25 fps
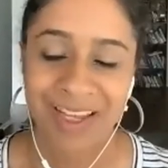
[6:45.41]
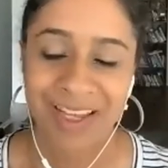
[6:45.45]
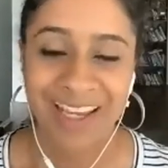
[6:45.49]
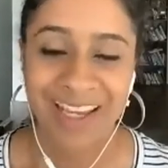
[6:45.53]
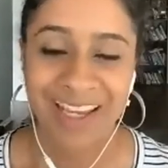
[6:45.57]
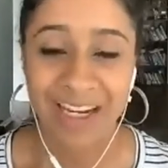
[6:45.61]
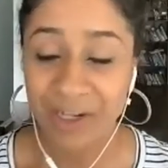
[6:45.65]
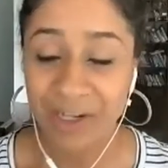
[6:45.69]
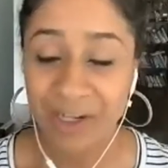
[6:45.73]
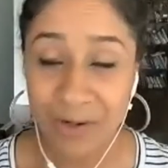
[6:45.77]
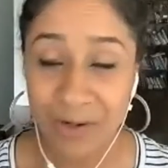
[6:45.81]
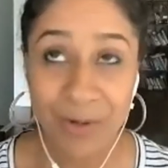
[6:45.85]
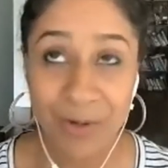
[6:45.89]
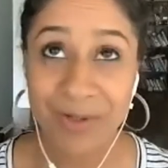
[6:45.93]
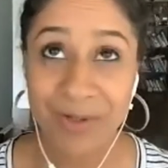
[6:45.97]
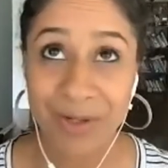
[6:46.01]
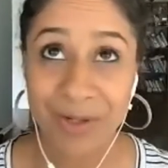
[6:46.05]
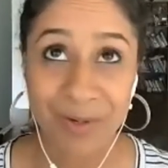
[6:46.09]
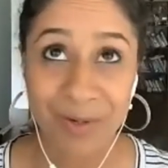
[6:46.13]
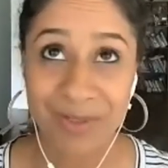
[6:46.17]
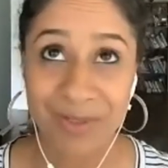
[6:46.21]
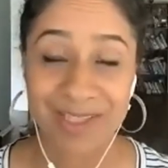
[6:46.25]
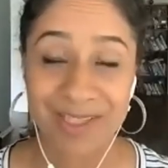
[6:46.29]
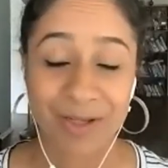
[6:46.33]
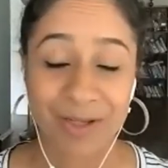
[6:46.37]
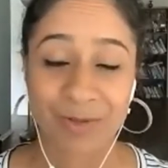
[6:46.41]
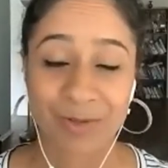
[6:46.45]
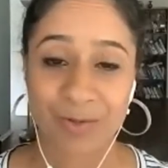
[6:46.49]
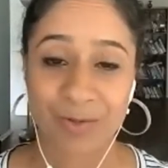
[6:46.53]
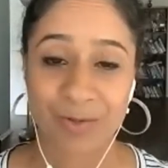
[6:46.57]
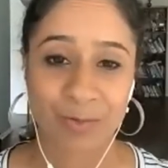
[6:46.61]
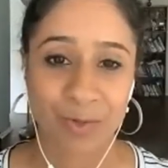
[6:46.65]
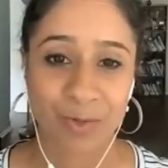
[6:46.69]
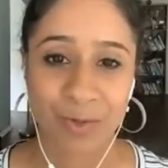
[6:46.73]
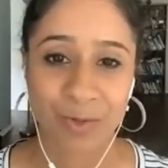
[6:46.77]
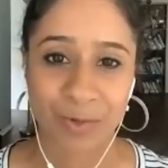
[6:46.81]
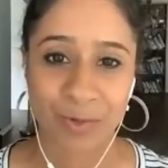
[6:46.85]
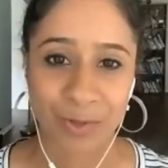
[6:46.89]
And I know it always sounds
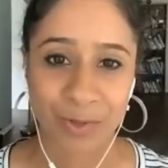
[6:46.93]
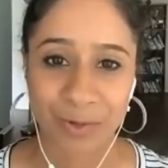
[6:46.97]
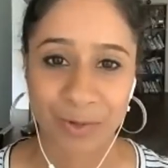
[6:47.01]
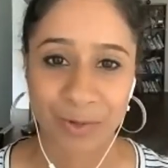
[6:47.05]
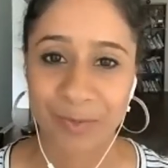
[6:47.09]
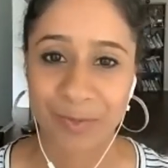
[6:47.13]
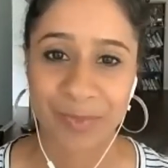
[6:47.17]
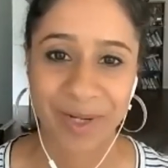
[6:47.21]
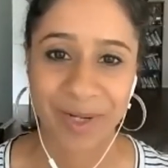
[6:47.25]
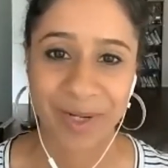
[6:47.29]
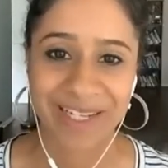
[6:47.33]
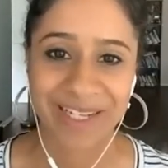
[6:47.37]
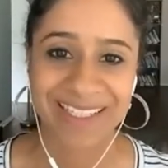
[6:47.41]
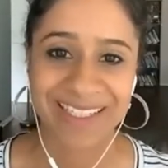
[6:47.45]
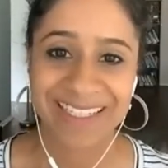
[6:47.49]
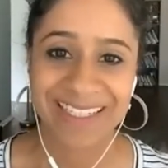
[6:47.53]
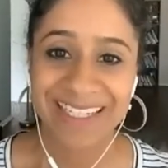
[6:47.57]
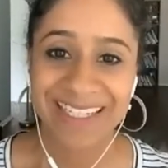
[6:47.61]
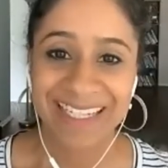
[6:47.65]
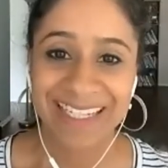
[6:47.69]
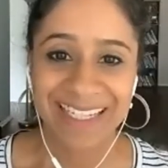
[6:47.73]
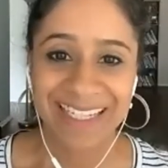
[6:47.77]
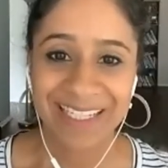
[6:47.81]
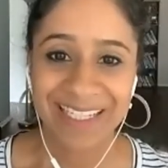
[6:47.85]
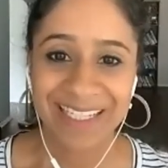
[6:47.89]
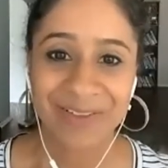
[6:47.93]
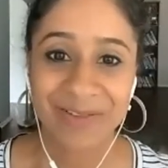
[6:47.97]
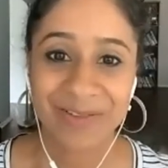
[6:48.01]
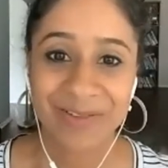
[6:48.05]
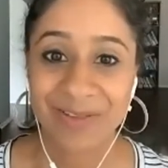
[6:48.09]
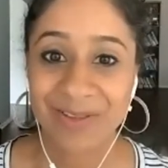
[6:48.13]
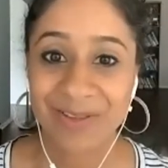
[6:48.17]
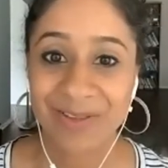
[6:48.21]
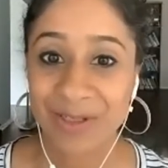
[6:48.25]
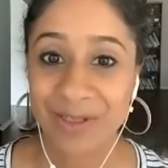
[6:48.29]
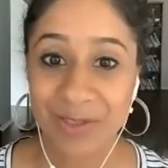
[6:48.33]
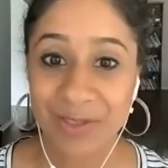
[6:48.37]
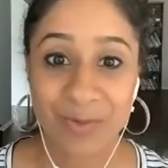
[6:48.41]
woo-woo, but you know,
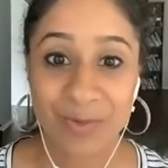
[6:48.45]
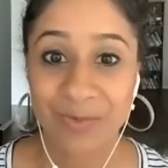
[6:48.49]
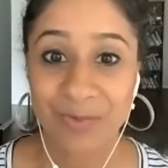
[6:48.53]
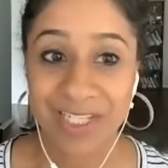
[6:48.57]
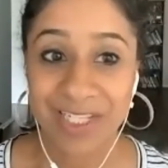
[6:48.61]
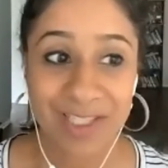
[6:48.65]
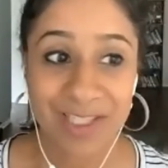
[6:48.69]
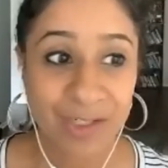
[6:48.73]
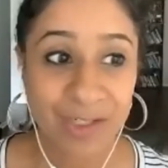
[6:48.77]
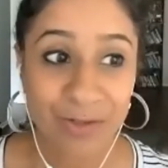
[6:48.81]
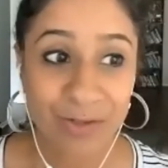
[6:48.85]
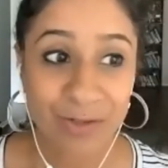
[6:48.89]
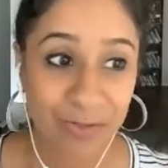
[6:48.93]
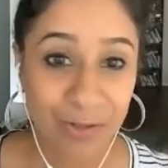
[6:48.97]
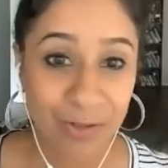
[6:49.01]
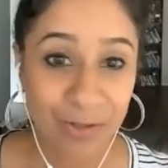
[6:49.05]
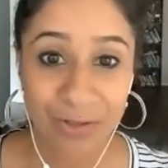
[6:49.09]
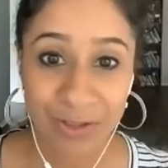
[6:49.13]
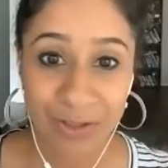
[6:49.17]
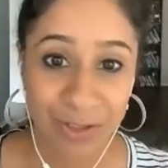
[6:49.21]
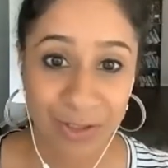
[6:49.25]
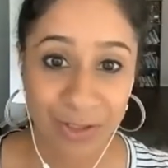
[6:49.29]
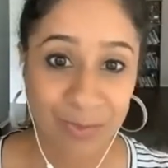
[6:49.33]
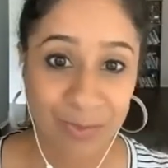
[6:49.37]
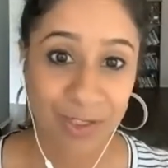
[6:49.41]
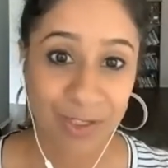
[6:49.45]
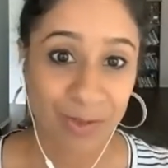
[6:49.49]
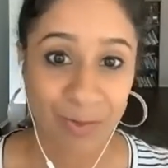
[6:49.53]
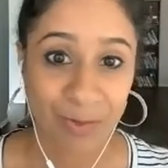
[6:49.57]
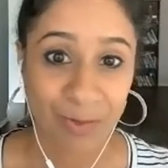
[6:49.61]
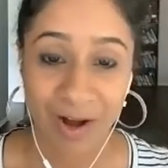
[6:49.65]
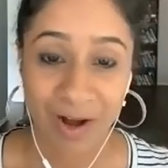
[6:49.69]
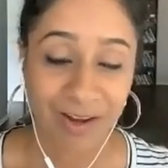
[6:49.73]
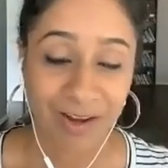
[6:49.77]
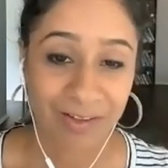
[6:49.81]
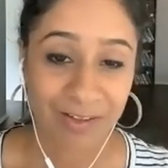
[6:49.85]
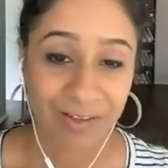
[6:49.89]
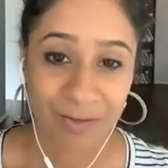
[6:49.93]
there's a reason you feel good when you
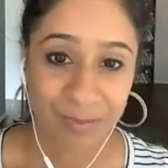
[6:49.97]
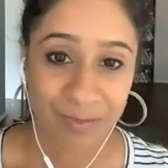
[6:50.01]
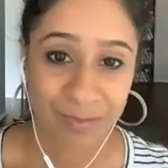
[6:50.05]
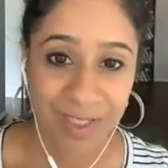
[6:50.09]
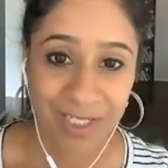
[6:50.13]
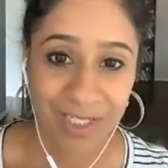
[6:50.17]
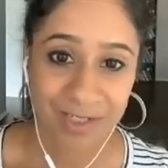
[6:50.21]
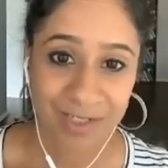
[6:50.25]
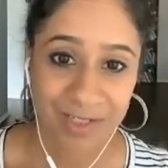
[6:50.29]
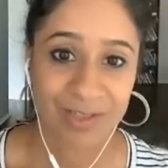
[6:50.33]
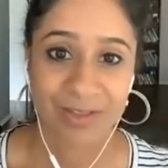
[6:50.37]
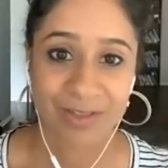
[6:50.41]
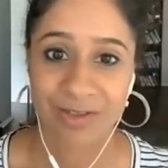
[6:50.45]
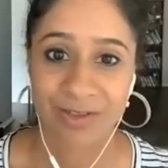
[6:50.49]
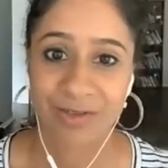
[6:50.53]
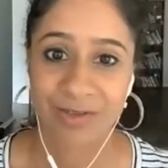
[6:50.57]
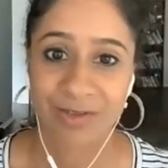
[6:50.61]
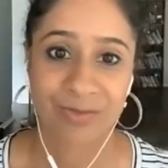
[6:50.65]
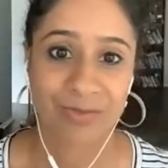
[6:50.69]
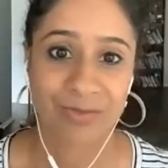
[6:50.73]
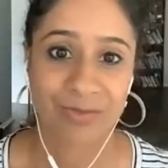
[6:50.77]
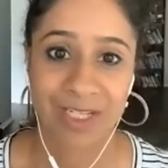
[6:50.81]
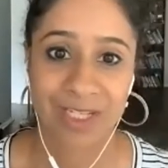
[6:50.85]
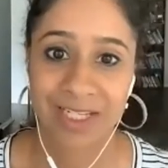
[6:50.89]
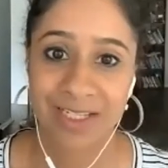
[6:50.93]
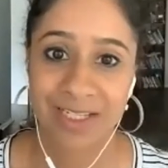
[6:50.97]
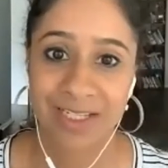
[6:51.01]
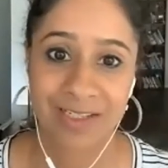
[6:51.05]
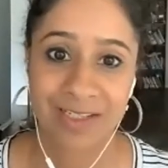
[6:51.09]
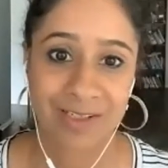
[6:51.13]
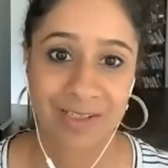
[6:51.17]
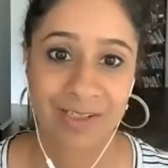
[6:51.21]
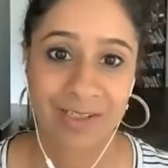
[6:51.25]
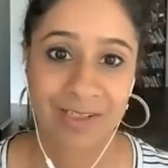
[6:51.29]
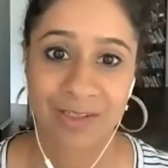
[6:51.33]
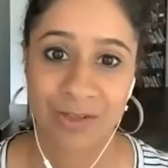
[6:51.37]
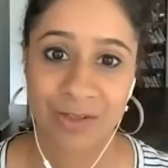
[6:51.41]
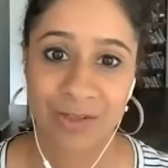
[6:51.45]
walk on the beach. There's a
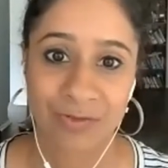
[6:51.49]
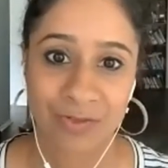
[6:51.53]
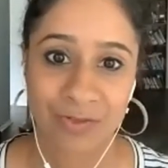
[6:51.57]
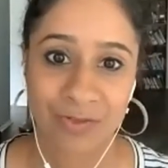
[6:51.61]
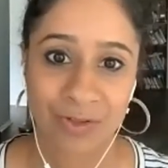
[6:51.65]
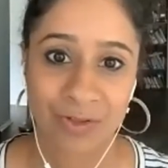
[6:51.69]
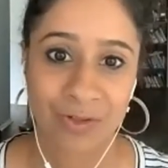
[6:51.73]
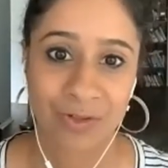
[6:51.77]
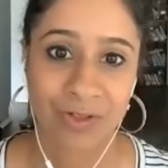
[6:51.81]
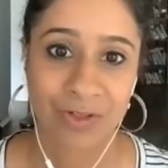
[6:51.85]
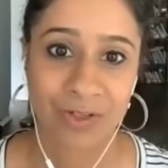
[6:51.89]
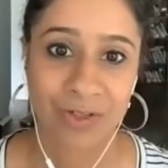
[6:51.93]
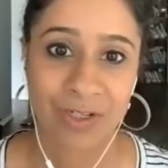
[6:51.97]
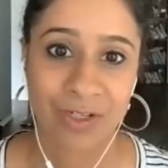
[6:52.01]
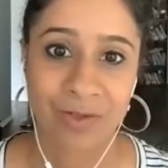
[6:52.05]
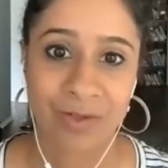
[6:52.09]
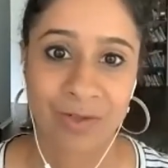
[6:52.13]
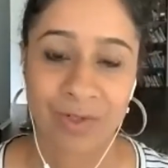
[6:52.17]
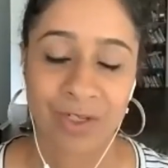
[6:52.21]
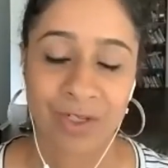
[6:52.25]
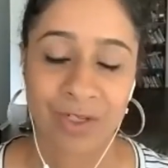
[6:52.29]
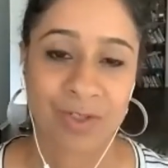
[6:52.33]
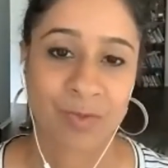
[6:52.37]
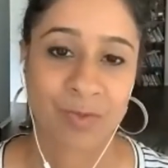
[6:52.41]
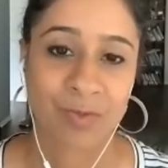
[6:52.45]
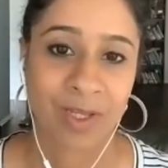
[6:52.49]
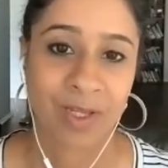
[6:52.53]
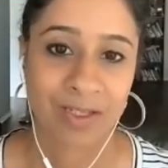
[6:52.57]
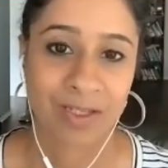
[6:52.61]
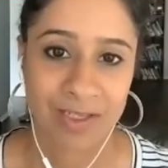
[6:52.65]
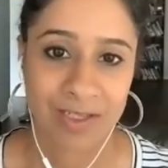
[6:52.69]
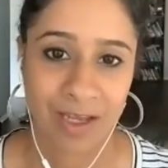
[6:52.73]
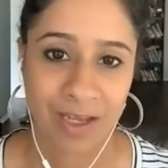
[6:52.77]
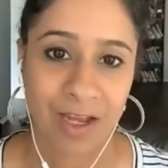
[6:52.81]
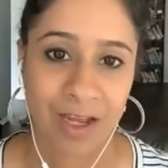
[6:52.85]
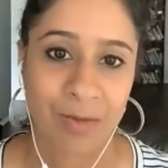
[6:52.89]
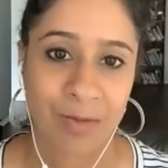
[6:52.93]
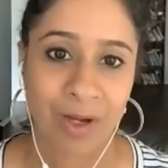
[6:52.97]
reason you feel good when you spend
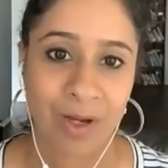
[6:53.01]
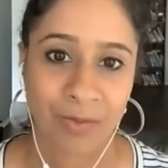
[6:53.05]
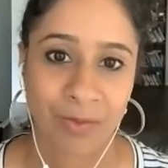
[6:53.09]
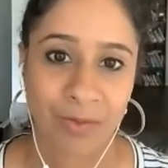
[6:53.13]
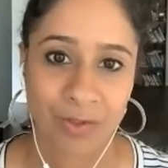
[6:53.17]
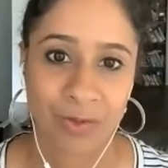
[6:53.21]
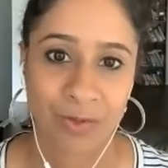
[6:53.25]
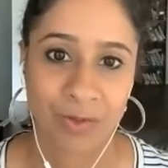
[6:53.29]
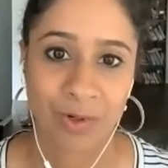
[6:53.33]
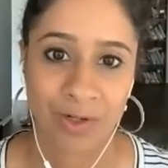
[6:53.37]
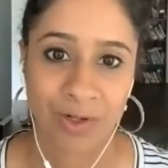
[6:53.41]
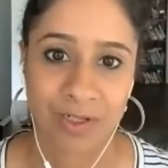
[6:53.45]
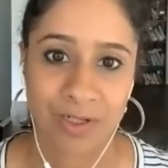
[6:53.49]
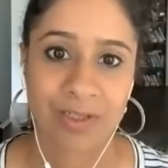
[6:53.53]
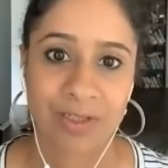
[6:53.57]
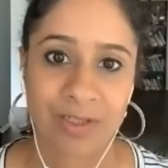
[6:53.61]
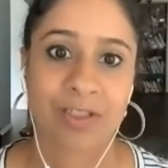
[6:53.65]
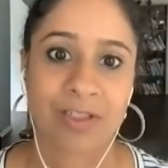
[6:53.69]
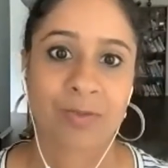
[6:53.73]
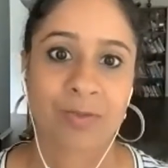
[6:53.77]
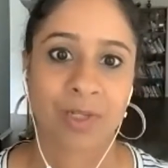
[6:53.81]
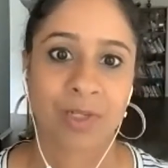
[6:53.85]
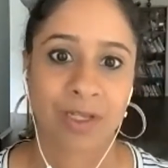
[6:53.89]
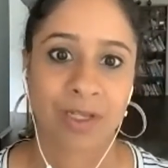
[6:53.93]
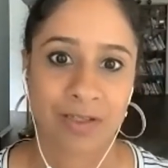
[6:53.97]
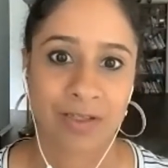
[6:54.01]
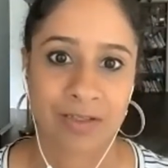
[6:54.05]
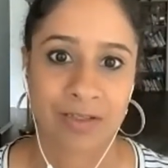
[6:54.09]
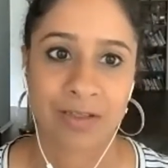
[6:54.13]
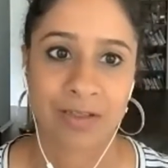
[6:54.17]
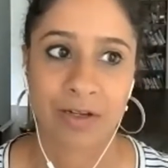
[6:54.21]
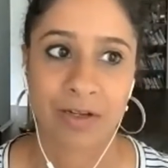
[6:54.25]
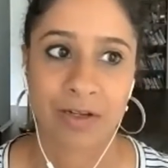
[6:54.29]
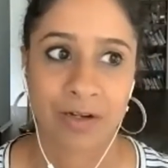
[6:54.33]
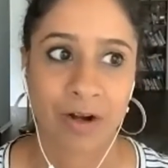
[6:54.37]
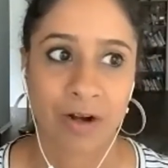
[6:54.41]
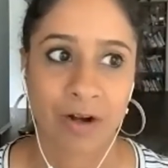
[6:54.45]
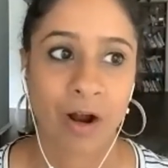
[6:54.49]
time outdoors. It's because
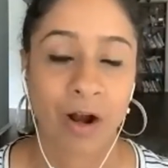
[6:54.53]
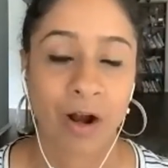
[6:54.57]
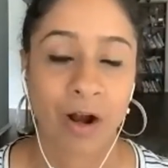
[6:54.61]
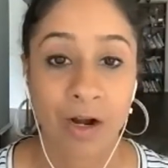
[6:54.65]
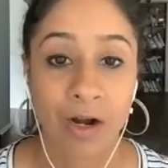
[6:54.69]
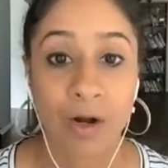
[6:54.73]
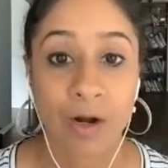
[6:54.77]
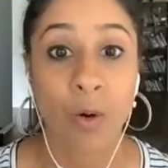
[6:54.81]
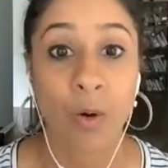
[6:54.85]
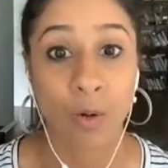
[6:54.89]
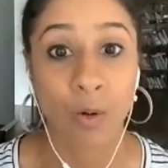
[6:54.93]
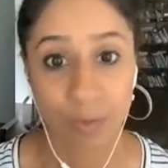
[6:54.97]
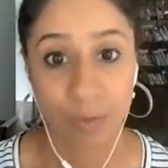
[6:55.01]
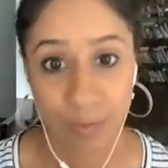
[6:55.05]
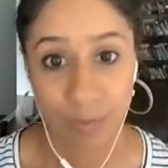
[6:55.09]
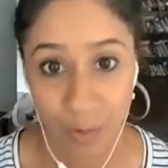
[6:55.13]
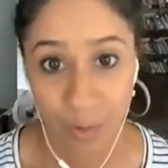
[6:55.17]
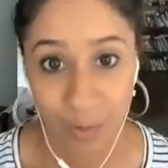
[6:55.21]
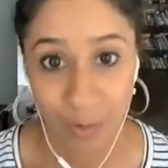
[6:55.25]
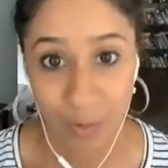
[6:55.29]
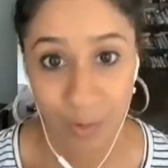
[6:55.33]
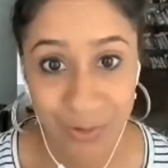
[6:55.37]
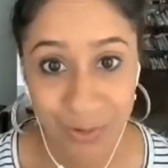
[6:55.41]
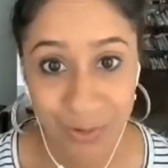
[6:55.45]
there are hormonal